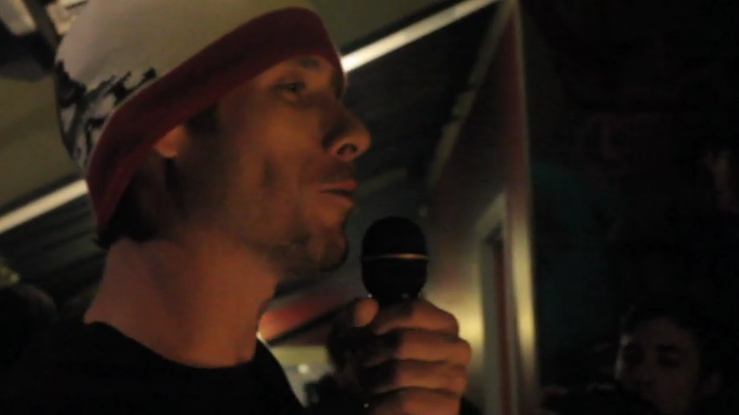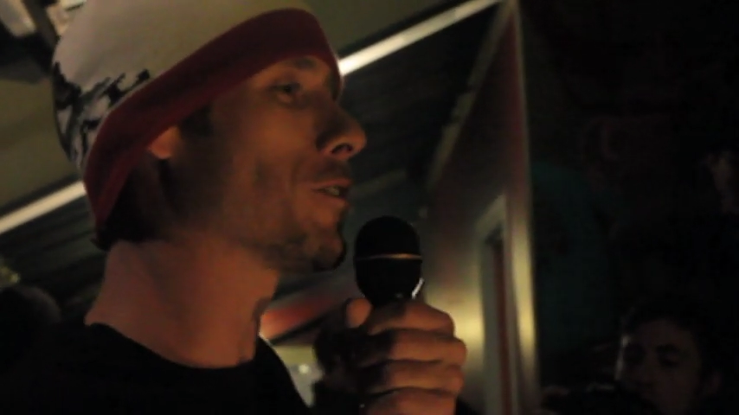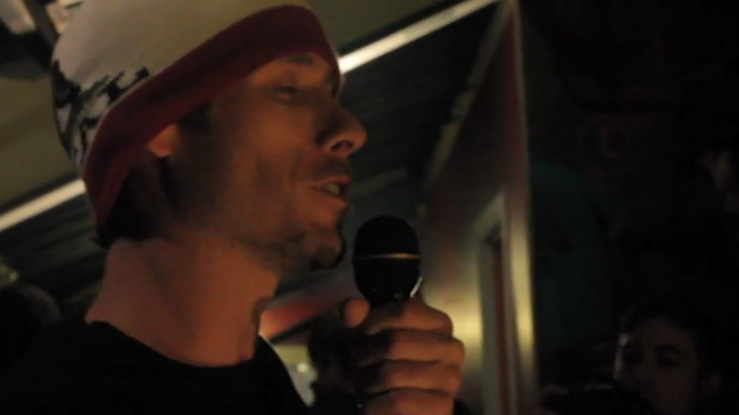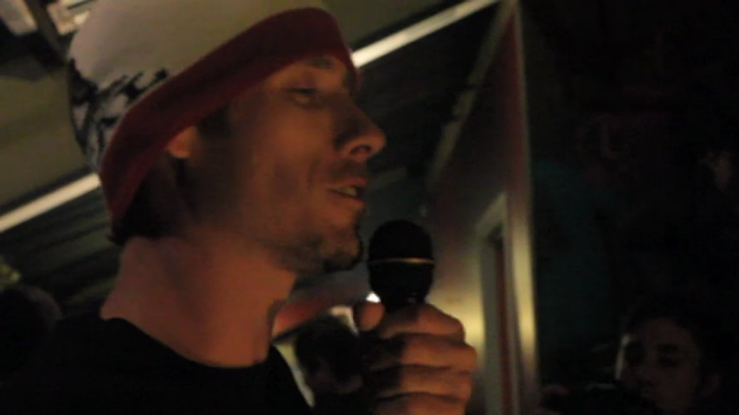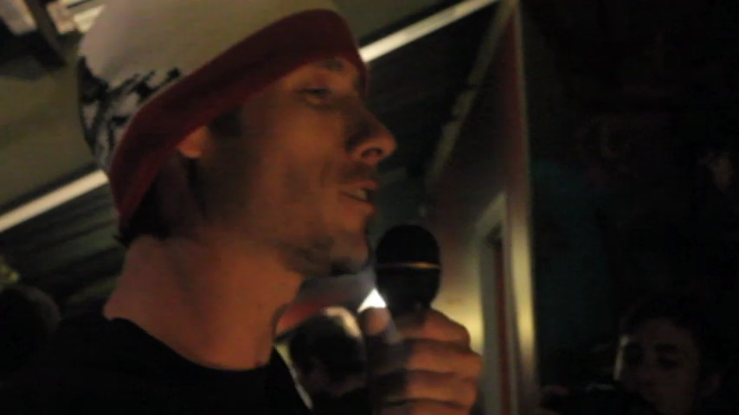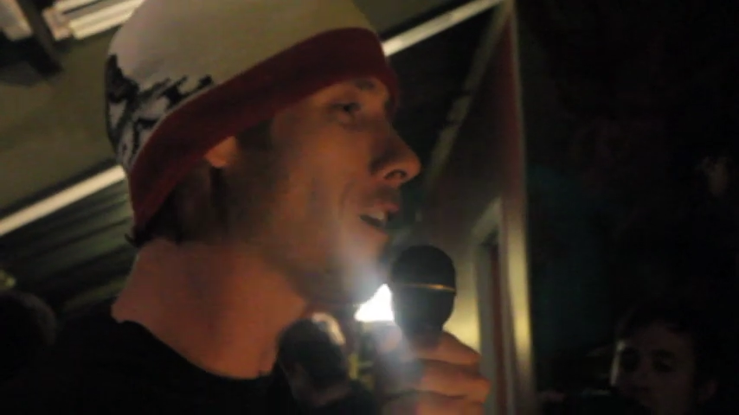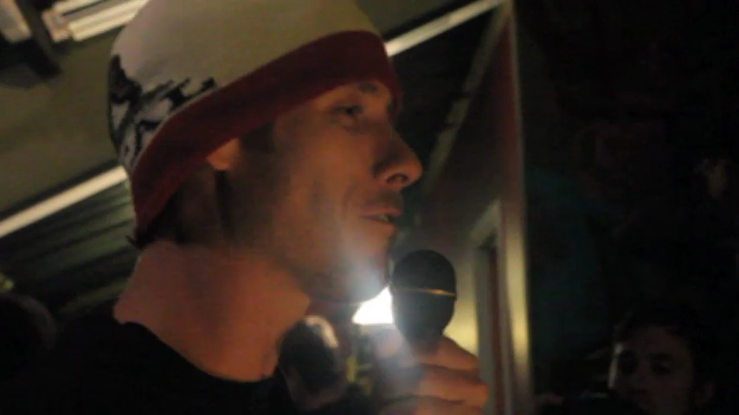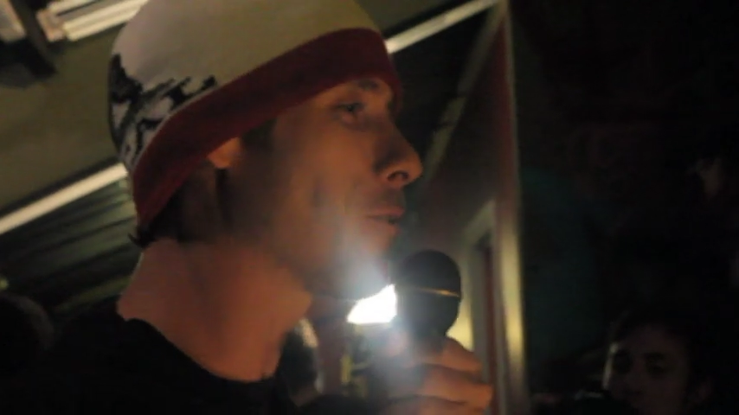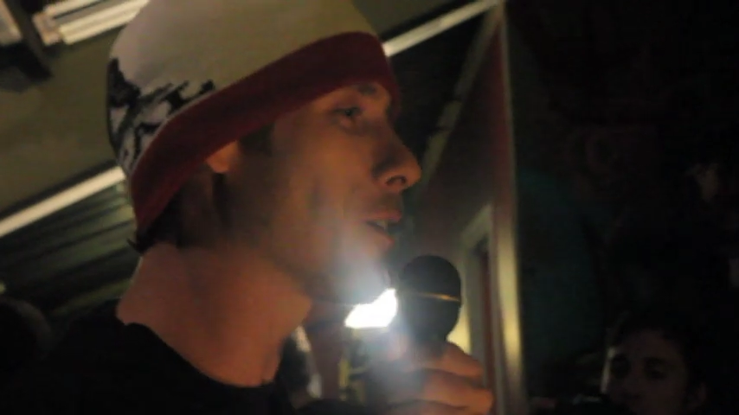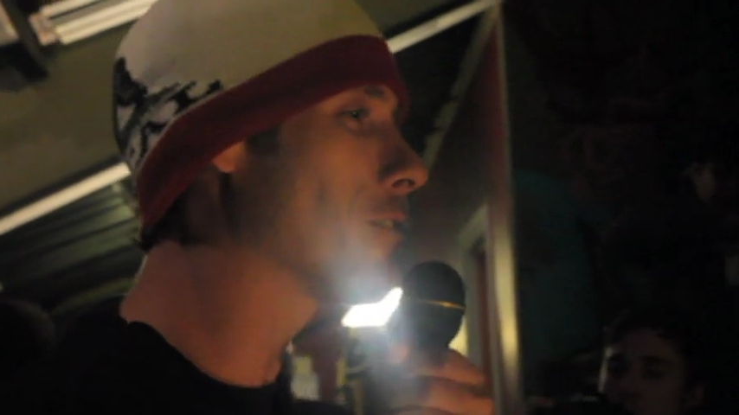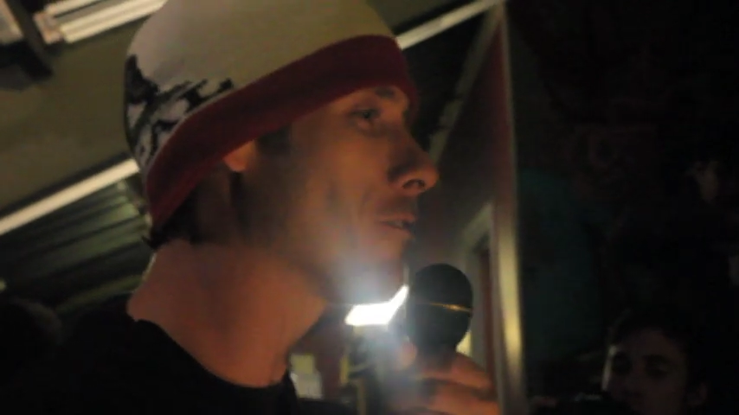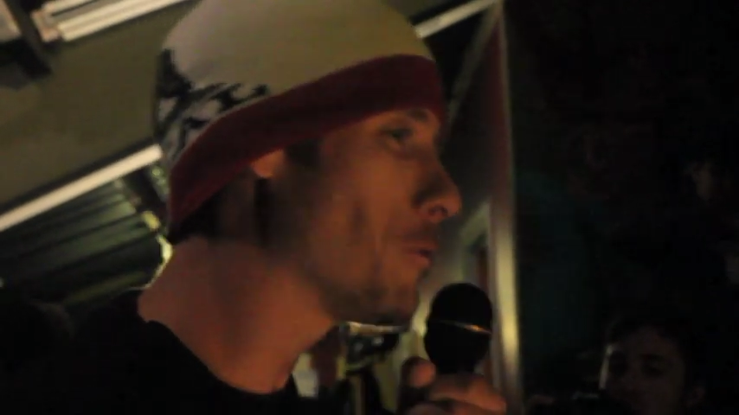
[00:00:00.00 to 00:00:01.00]
for the
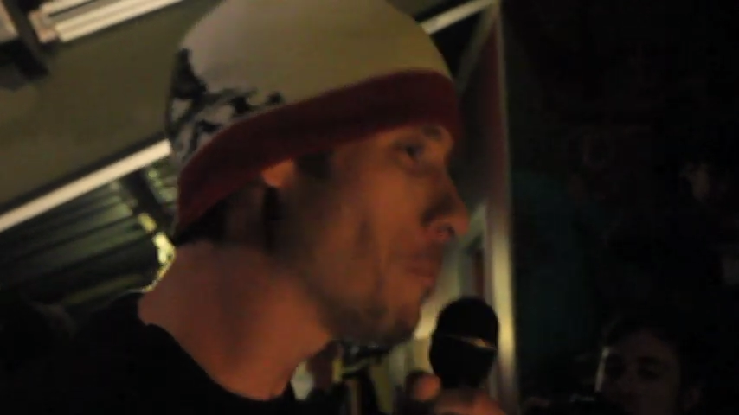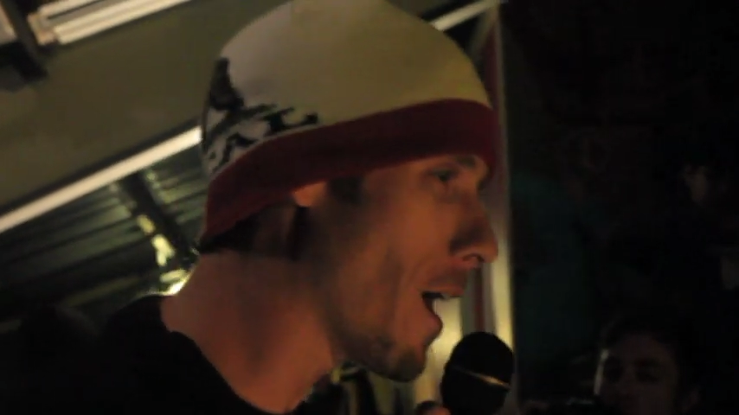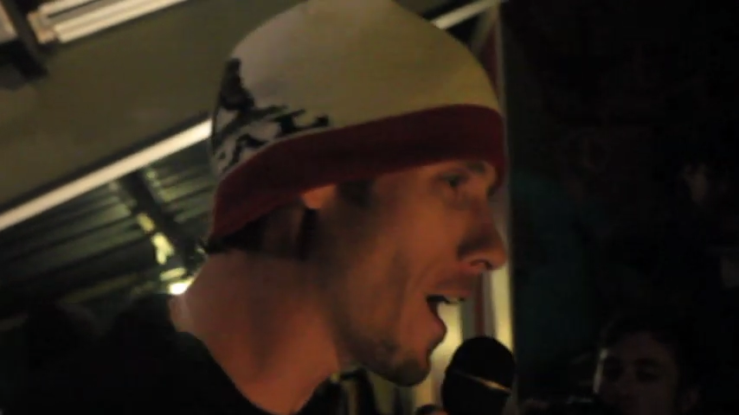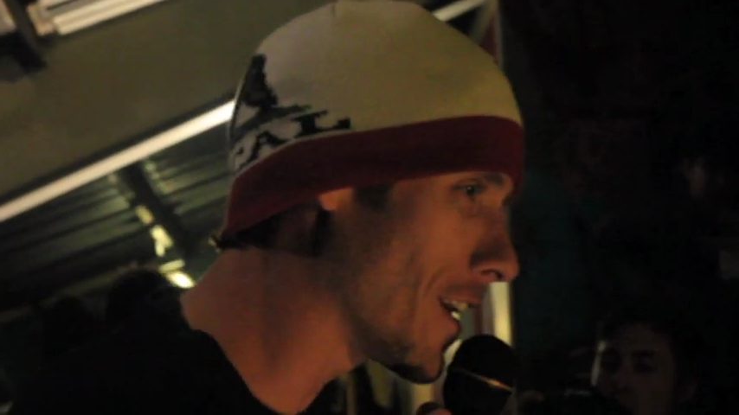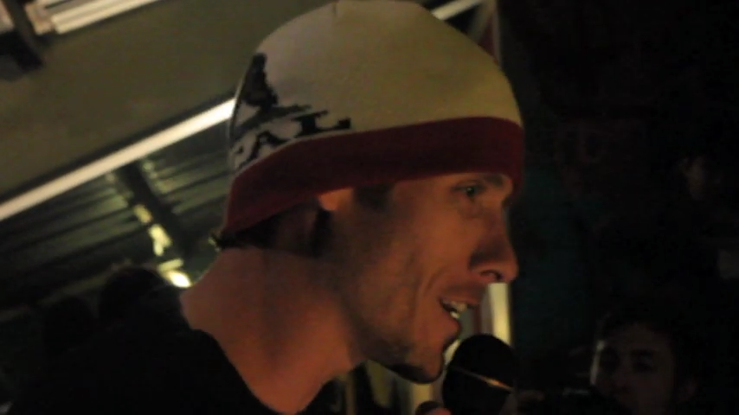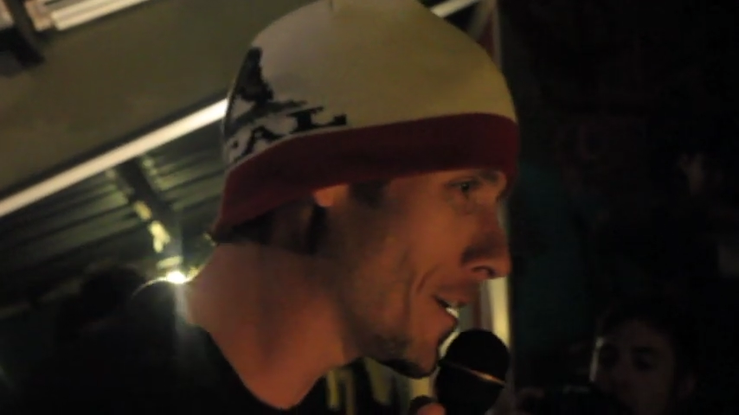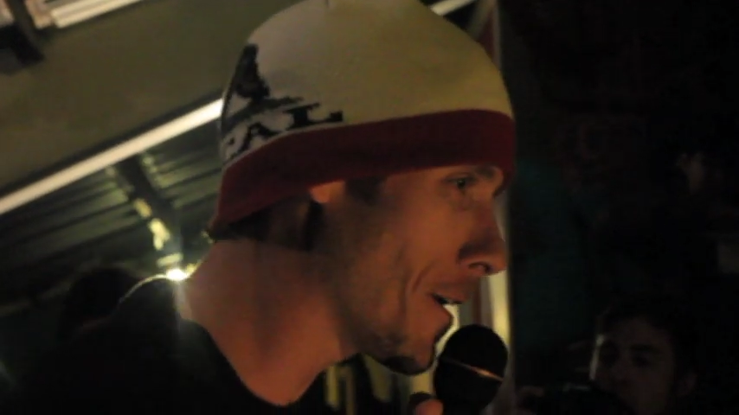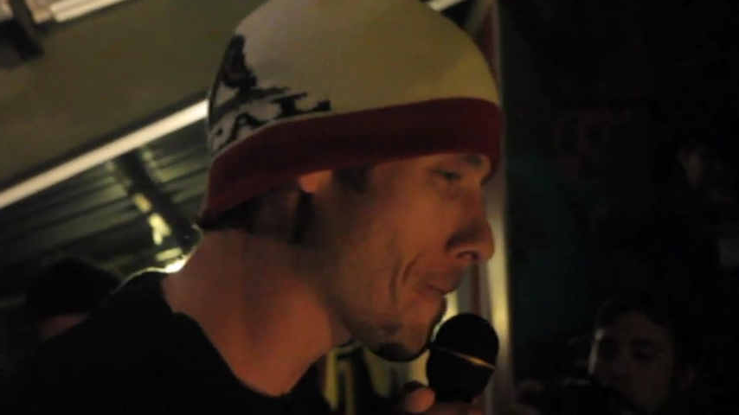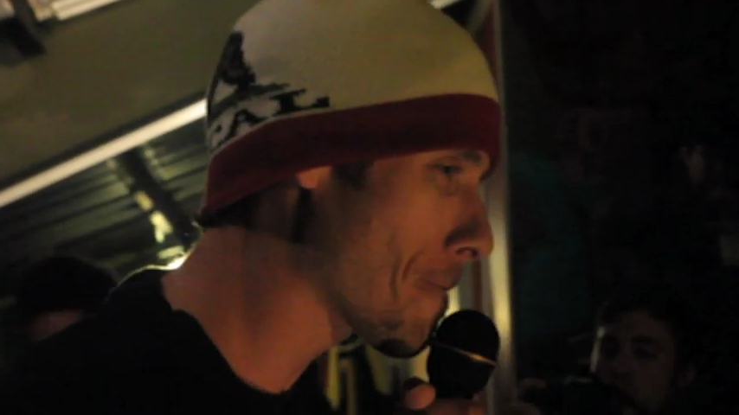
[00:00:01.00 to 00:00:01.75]
suffering of humanity.